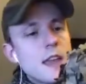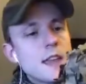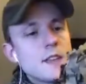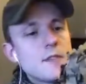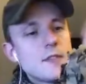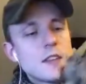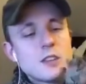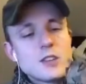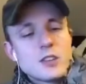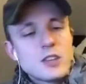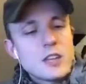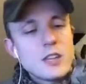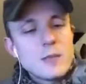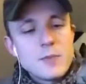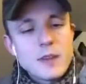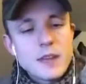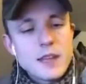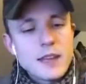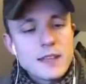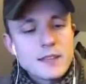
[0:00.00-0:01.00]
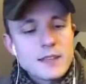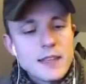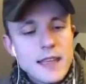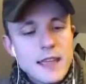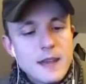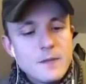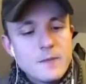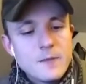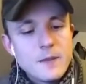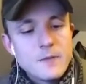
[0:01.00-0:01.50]
They're cheap. Again, it's
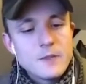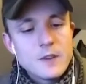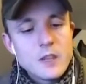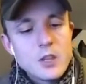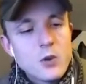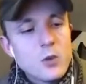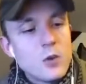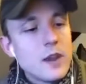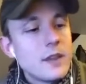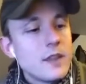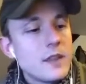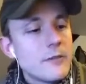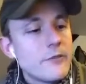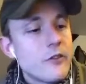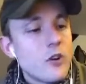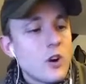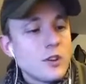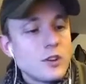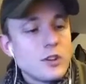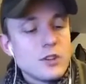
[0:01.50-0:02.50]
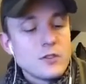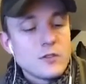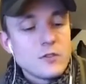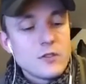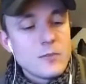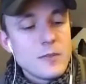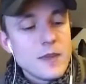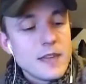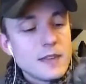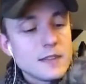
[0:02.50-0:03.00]
10-15 quid. The advantage of
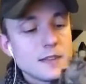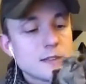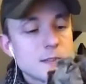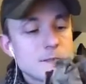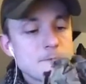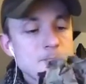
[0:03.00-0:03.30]
them is